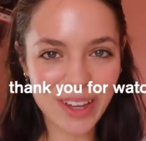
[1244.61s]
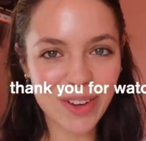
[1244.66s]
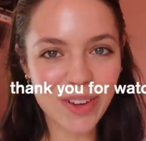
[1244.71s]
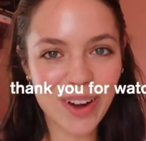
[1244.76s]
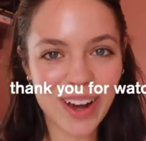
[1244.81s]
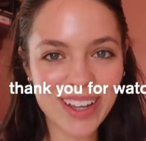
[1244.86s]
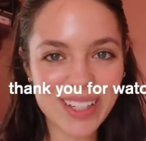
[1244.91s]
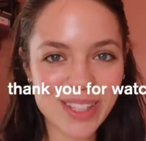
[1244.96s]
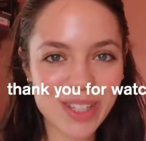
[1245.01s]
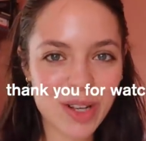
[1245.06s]
you
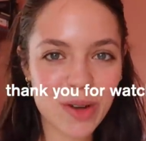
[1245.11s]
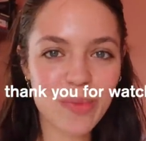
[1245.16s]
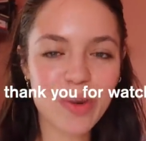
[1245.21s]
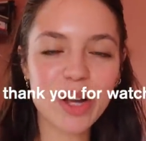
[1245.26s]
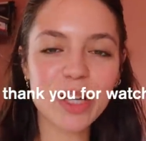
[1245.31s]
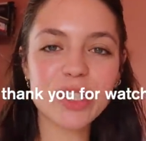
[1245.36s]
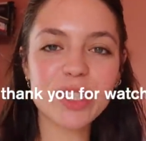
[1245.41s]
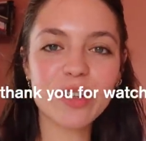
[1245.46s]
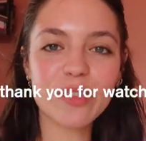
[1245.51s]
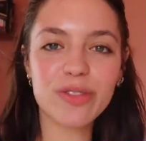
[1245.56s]
guys so
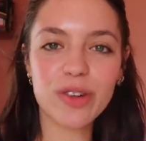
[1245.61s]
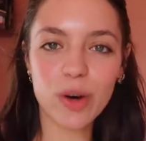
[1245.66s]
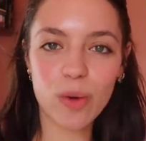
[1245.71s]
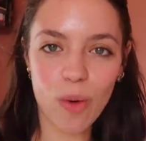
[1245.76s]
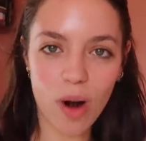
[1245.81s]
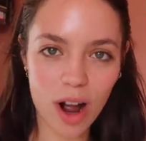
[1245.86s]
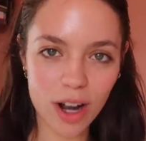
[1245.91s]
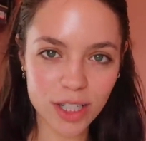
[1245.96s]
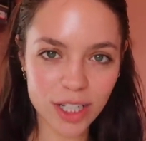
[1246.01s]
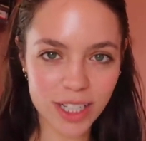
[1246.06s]
much for
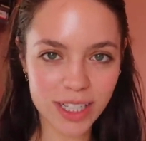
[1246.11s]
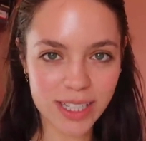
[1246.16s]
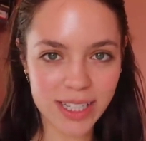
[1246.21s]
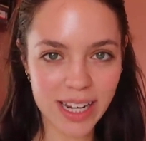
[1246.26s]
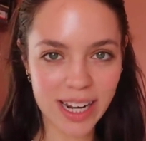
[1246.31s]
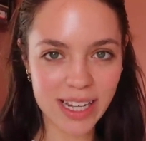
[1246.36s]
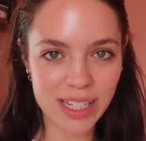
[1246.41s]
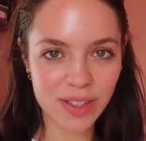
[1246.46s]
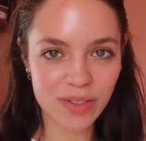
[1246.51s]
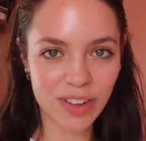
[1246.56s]
watching
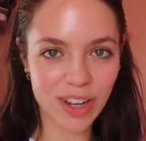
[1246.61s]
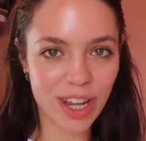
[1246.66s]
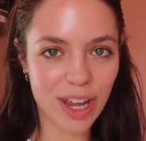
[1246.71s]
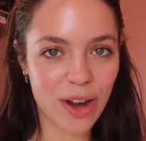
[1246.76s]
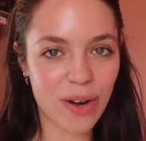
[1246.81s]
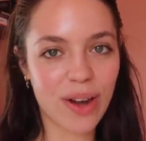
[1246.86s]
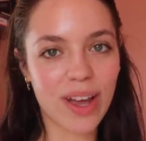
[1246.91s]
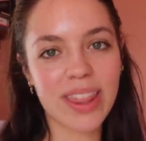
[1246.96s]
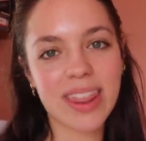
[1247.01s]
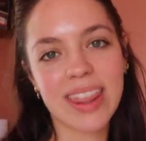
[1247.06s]
today's
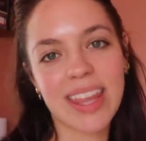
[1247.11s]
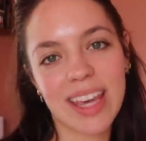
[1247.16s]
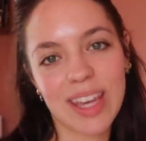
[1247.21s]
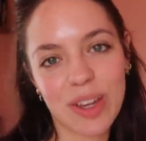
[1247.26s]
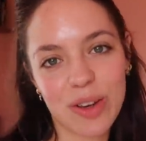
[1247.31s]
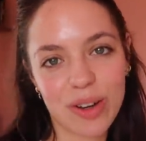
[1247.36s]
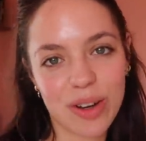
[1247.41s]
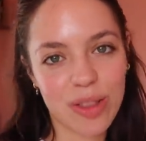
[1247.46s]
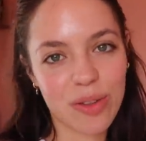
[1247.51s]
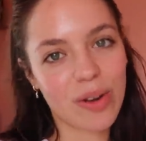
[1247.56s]
video and
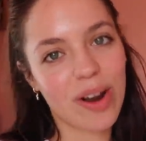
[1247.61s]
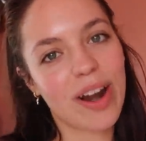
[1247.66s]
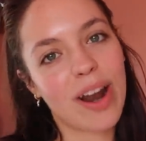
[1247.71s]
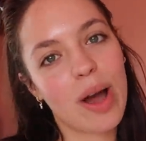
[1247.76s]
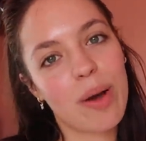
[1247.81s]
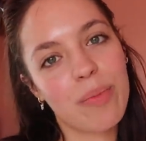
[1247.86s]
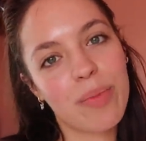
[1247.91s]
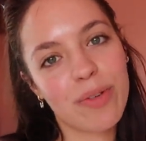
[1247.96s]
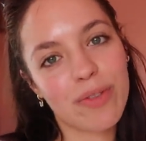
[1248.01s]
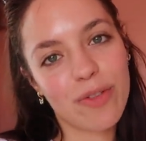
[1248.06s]
thank you to
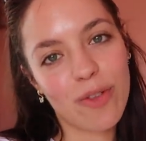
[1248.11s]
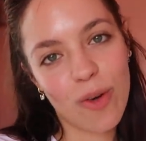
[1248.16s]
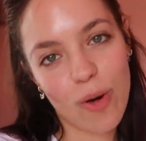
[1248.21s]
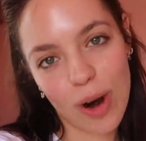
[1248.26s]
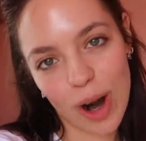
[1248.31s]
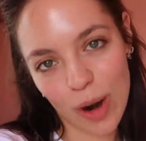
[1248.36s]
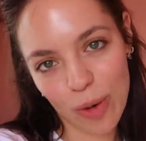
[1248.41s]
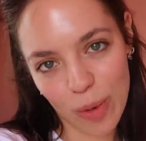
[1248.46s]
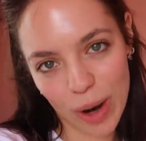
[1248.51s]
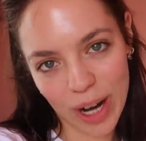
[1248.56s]
thredUP
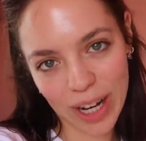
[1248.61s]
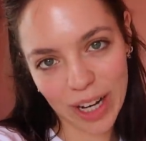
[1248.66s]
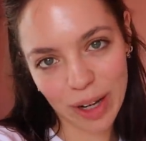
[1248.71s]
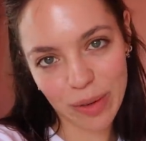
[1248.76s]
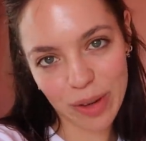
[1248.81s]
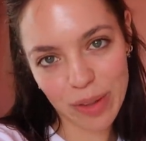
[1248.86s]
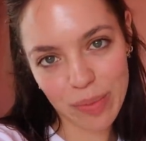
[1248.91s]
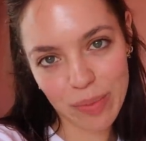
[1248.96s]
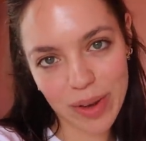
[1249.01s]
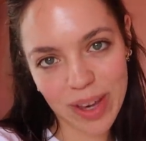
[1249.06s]
for working
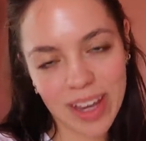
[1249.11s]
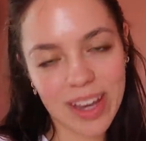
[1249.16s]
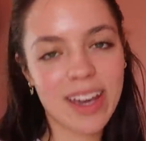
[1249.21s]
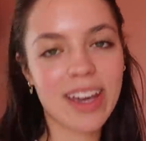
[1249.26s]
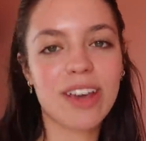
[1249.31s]
with me.